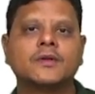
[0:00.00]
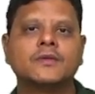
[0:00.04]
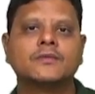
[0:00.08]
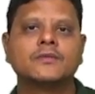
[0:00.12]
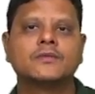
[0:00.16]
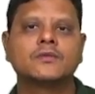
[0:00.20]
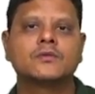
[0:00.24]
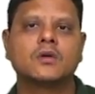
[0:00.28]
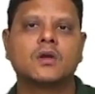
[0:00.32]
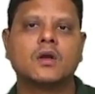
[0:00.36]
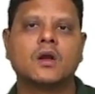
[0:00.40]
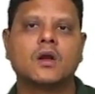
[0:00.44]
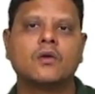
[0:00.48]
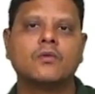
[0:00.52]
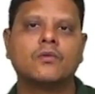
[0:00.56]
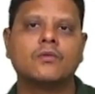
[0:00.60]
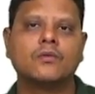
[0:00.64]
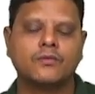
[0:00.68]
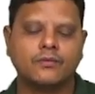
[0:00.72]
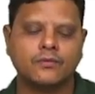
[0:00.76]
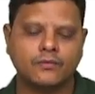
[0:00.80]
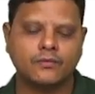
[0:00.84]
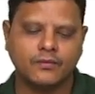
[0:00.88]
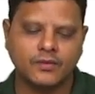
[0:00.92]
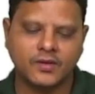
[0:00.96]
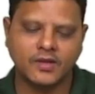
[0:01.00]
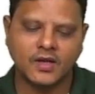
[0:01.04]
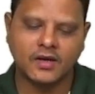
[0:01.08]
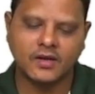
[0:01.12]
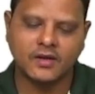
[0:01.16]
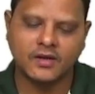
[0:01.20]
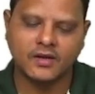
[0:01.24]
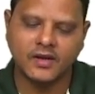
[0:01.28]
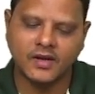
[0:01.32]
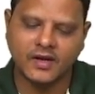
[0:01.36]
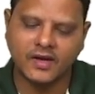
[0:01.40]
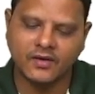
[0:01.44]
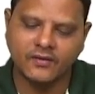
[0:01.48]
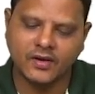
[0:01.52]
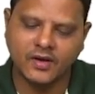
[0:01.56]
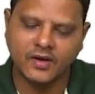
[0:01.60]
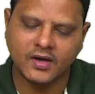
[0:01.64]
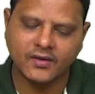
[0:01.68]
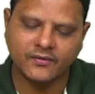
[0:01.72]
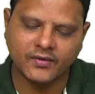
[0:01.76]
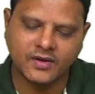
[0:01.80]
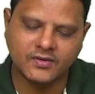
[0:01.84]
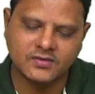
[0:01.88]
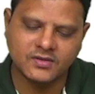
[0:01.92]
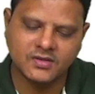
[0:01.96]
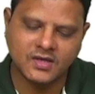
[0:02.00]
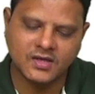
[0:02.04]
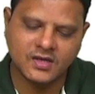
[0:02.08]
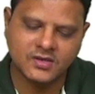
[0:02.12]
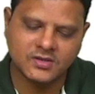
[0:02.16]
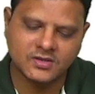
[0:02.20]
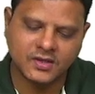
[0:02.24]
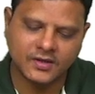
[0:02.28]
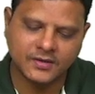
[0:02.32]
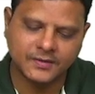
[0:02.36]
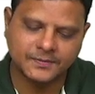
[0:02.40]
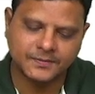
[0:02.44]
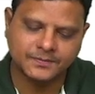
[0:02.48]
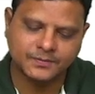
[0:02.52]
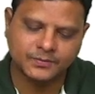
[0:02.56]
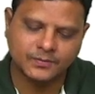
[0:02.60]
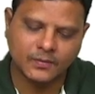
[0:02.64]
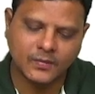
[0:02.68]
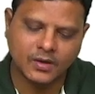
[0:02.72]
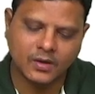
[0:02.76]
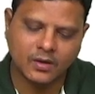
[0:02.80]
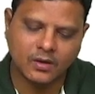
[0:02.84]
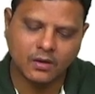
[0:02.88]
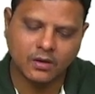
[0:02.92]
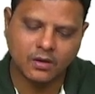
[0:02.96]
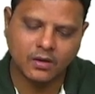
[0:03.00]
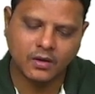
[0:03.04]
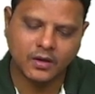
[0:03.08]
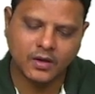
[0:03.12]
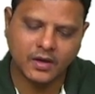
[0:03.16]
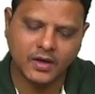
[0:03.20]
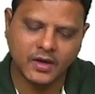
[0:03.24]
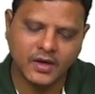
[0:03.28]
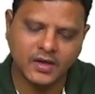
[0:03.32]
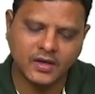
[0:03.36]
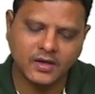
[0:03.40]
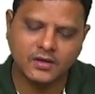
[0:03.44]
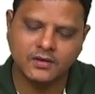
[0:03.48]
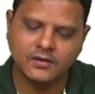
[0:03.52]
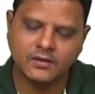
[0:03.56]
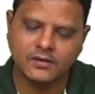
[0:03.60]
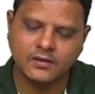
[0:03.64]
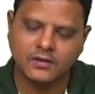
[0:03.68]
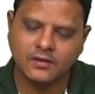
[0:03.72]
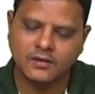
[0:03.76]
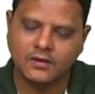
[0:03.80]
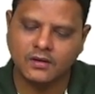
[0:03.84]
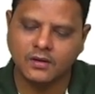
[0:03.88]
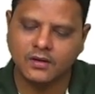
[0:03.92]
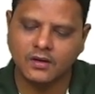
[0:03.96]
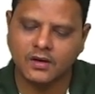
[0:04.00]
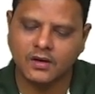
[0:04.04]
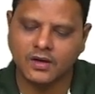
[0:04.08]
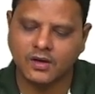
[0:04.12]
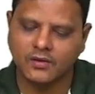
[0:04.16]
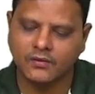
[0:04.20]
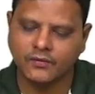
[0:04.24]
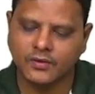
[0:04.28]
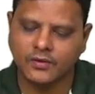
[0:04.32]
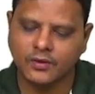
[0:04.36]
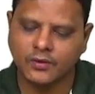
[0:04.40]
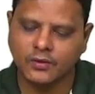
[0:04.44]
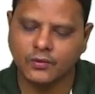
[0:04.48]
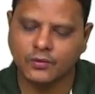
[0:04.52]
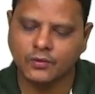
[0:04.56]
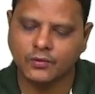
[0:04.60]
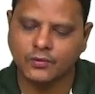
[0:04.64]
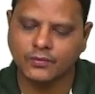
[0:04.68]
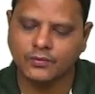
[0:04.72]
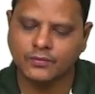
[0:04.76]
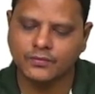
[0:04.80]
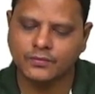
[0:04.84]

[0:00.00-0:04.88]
So now they are given differentiation: audit, review.